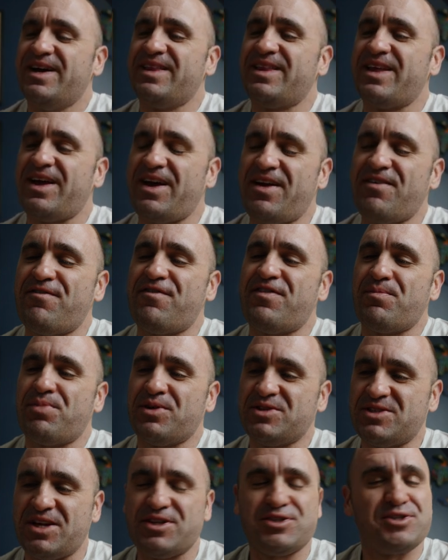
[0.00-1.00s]
they have
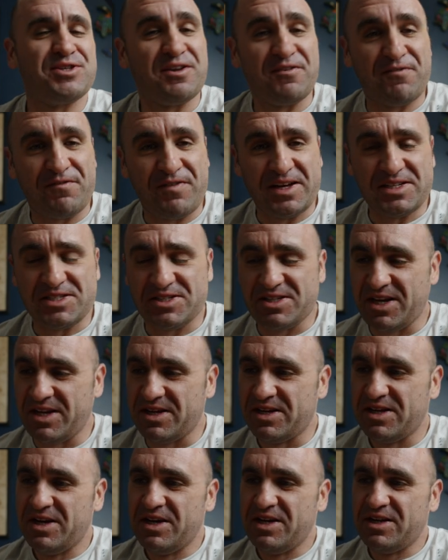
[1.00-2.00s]
potentially fixed
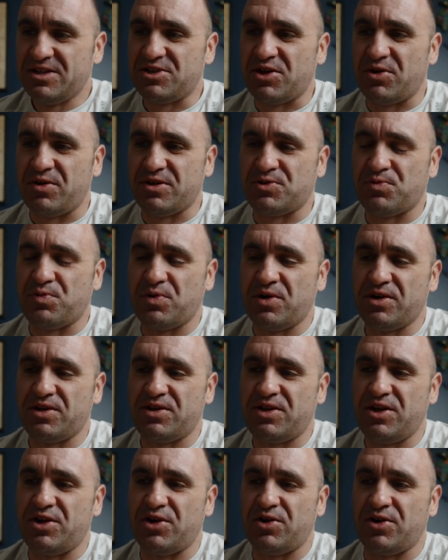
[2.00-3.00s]
it. So it's
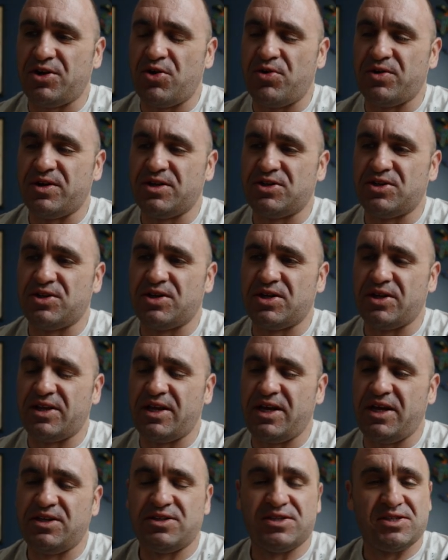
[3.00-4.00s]
worth, you know, going into the
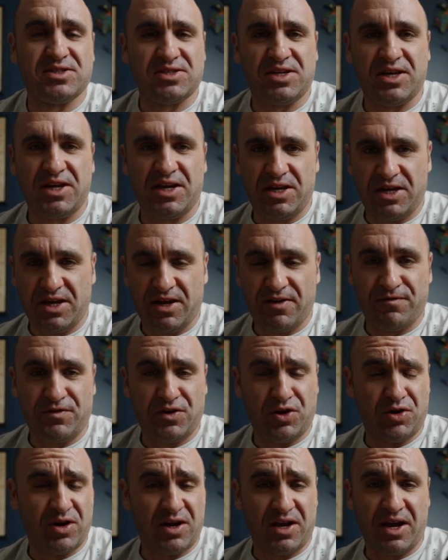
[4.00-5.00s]
link to see if
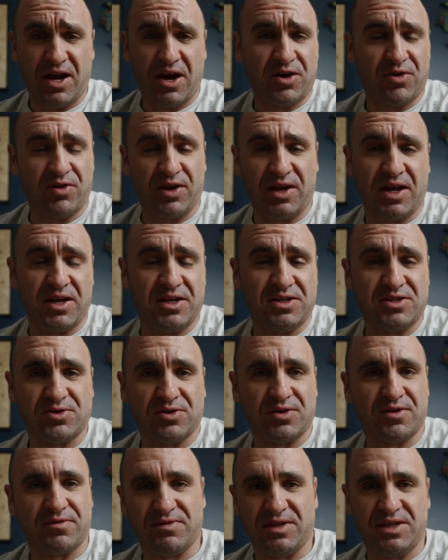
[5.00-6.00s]
you're encountering any
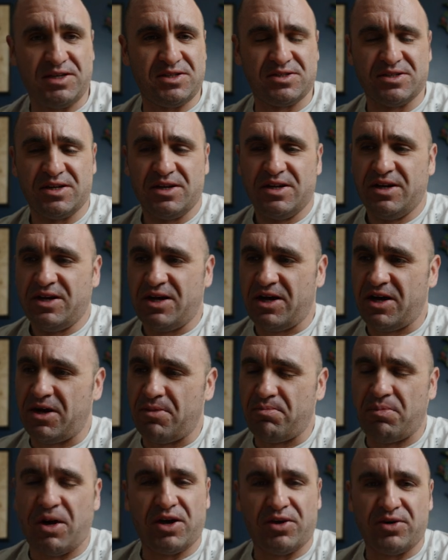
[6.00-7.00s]
sort of these
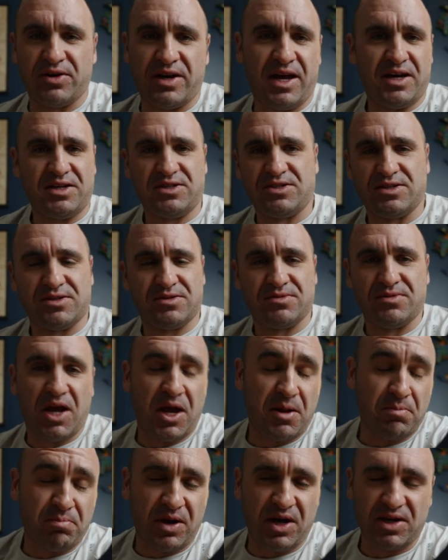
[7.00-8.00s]
bottlenecks
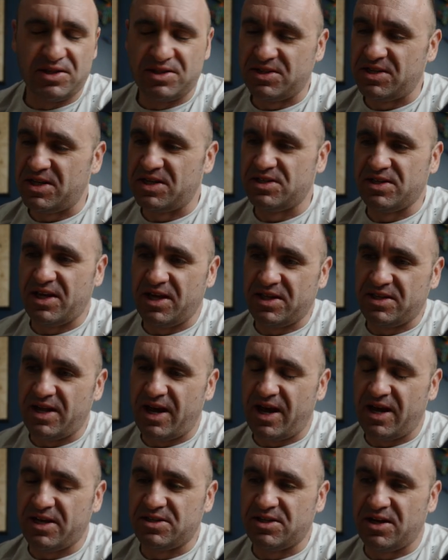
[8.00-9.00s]
and bugs and things like
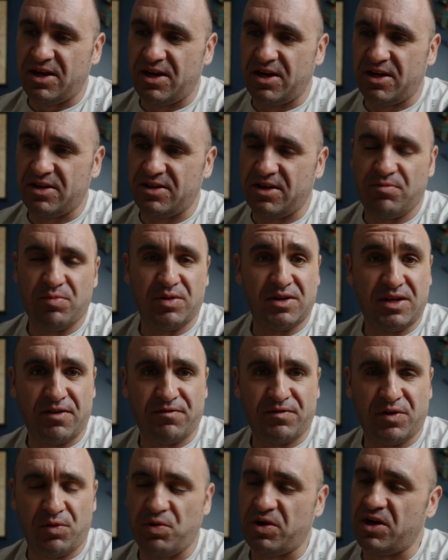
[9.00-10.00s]
that. They've been
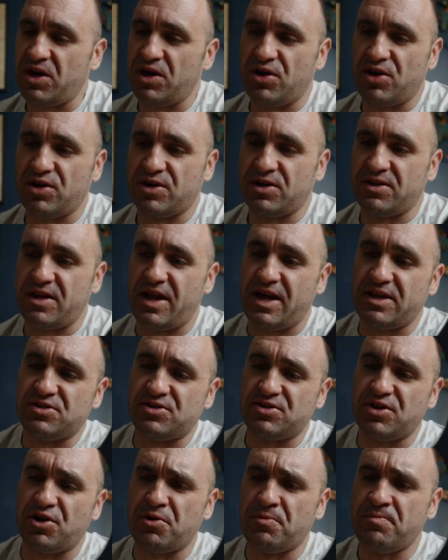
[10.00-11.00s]
definitely working hard on that.
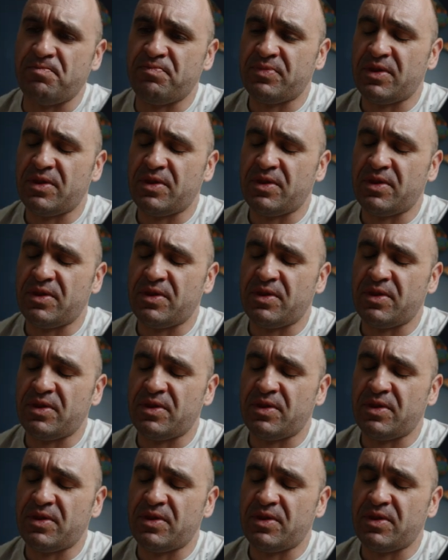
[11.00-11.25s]
So,